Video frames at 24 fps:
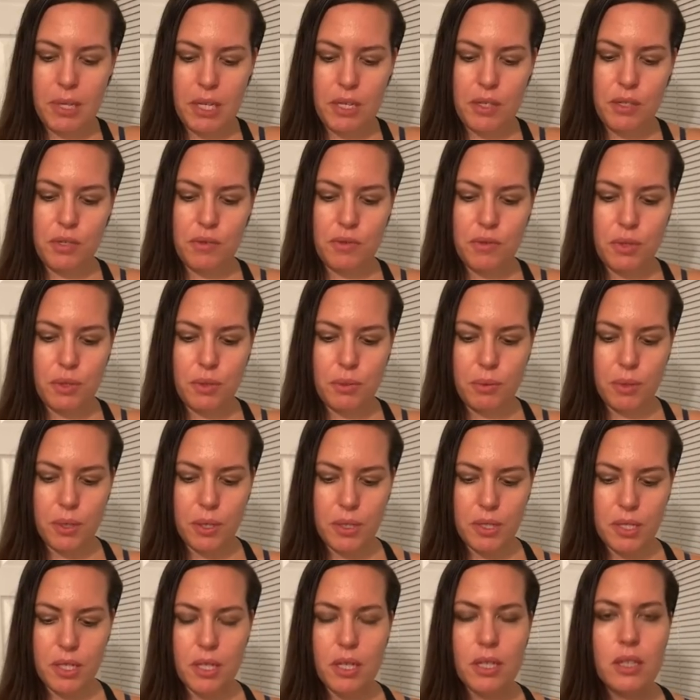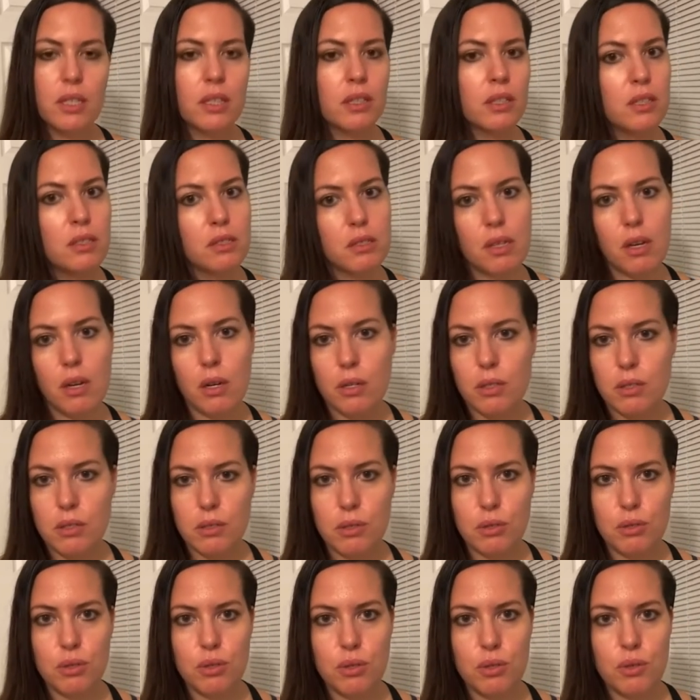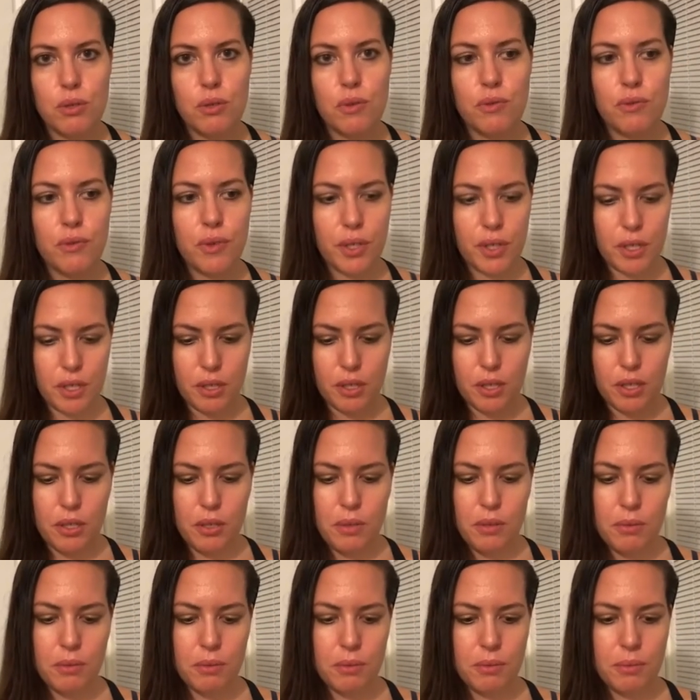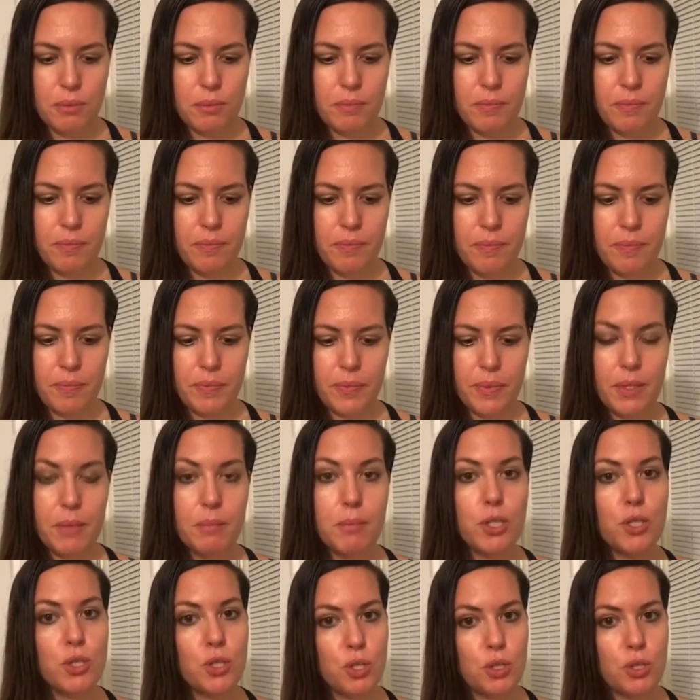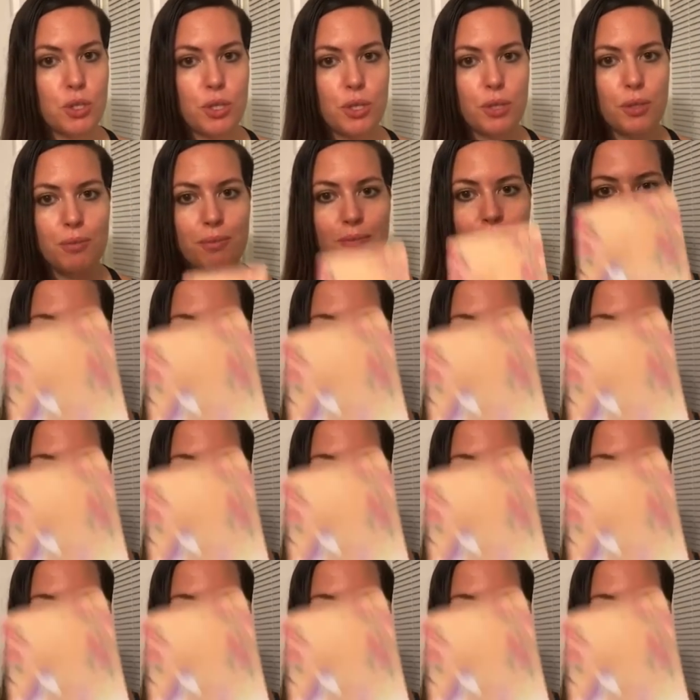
Page of Swords. And I think these cards are so freaking cute. The Magician.